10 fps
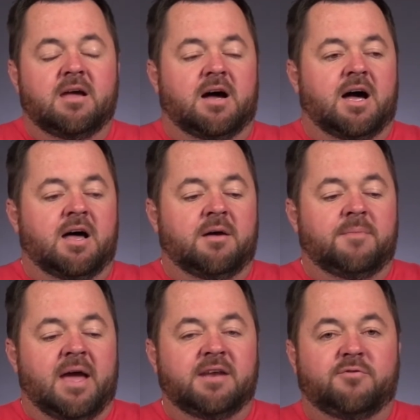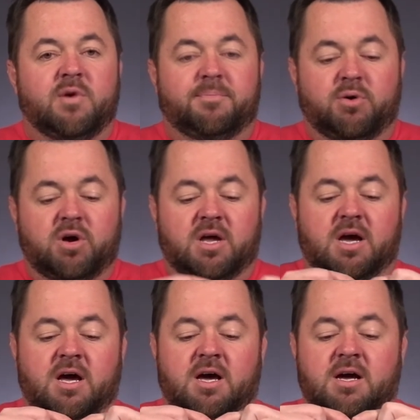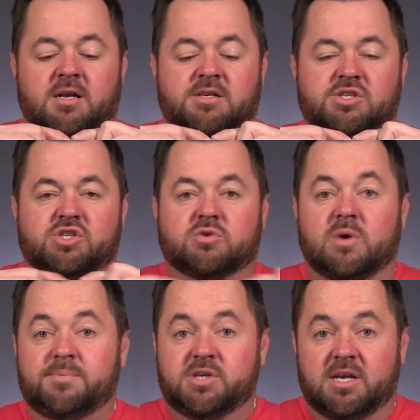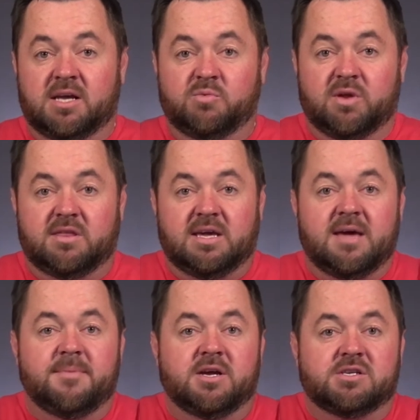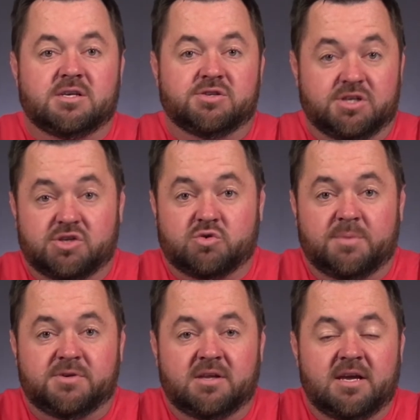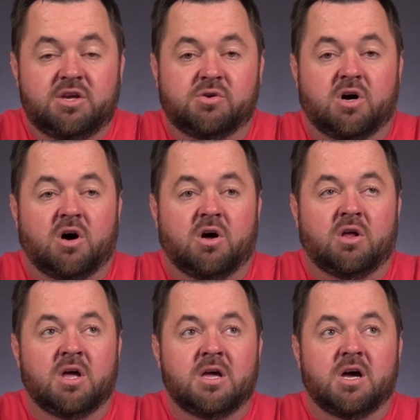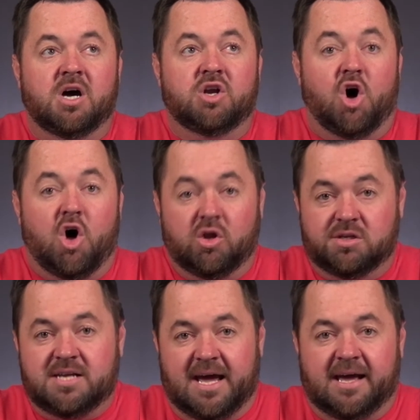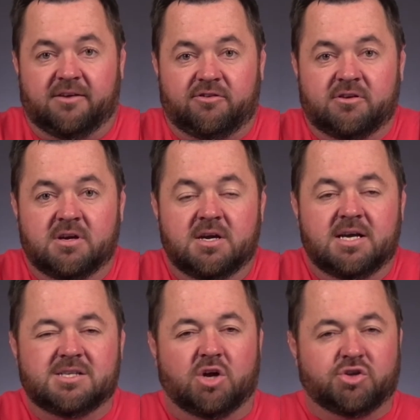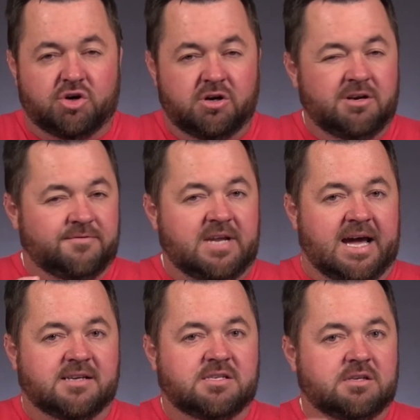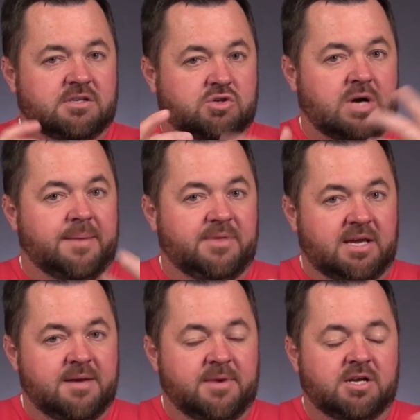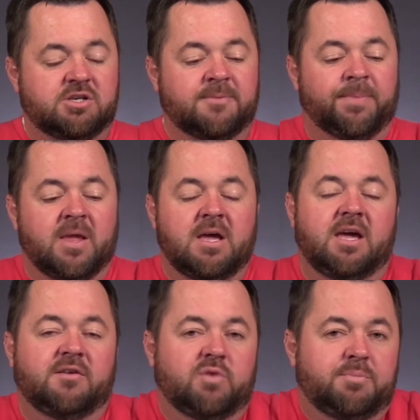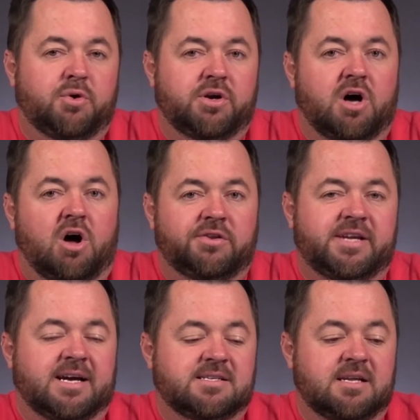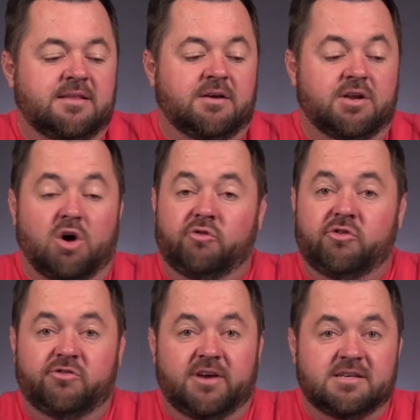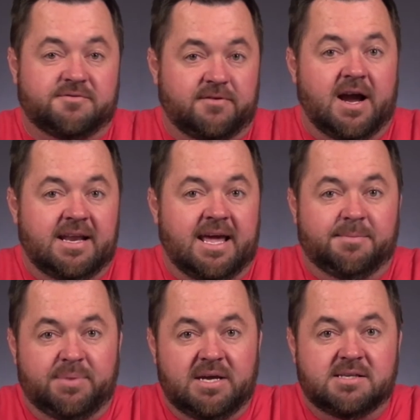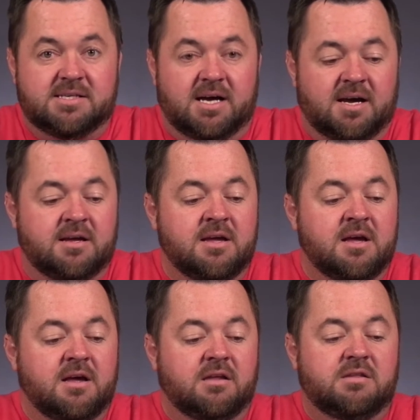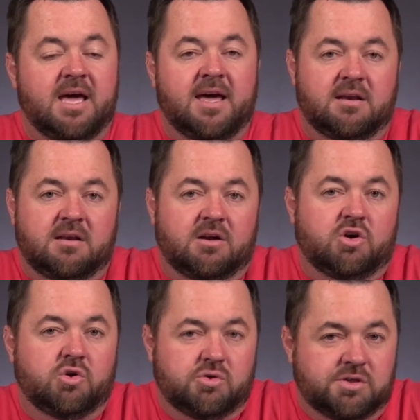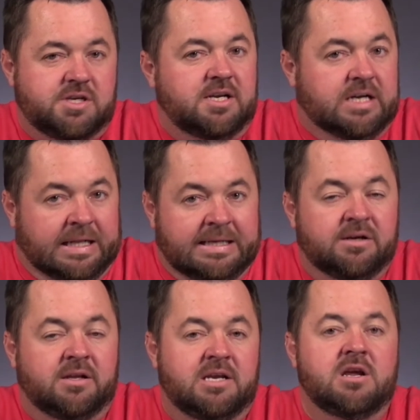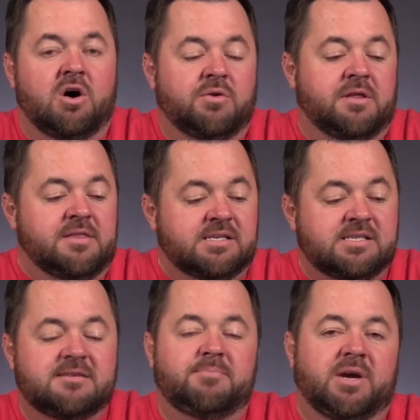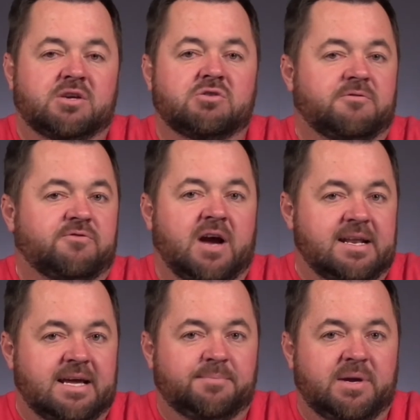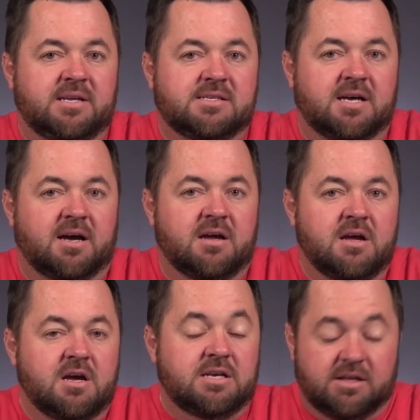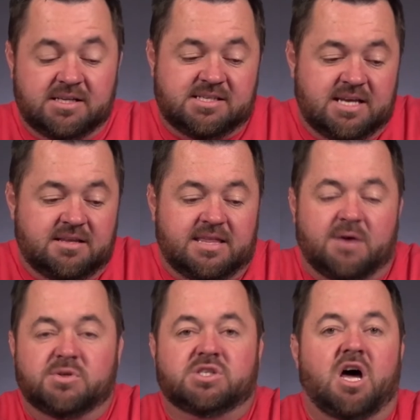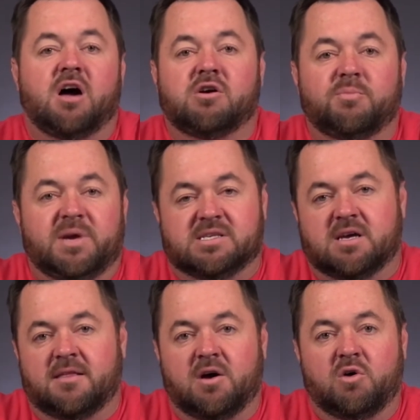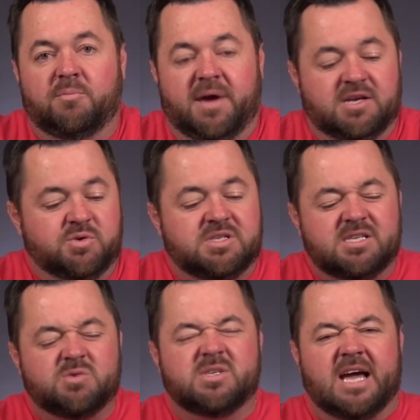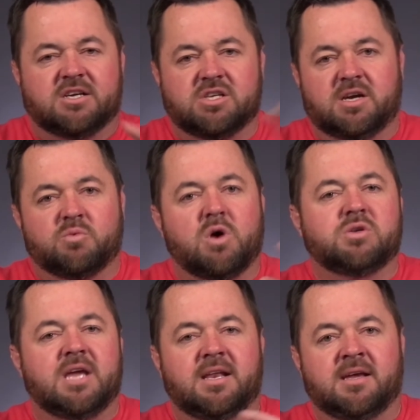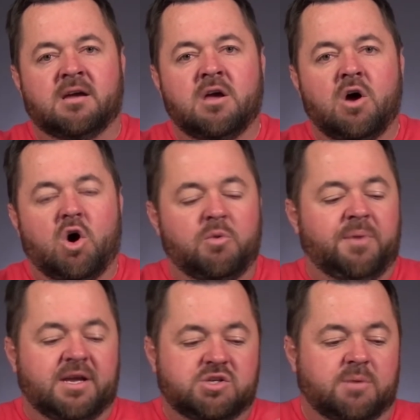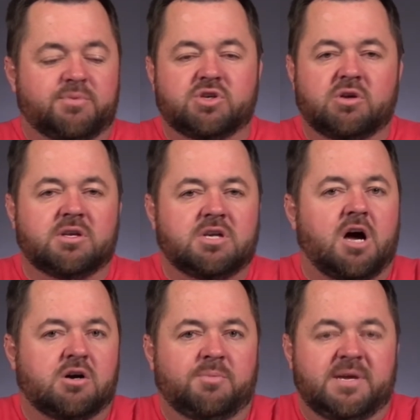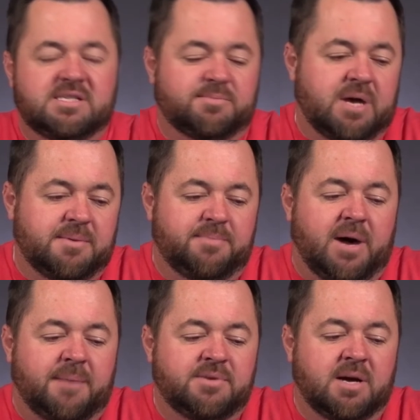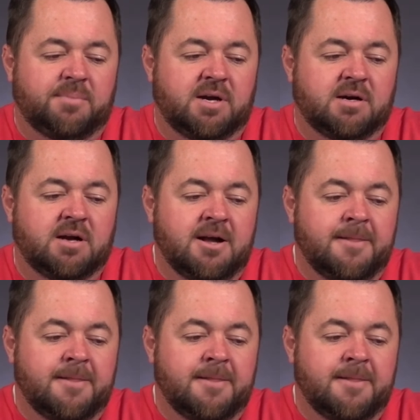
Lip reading: And if we put a description in with the image, there's a description that you call an alt text. It's alternative text to describe the image. If we put an alt text in there that also says fried egg pizza, then Google's going to clearly know that this is a picture of fried egg pizza. Now, let's say that that was taco pizza on the homepage, which this was actually a rotating homepage, so I'm sure the taco pizza probably popped up here.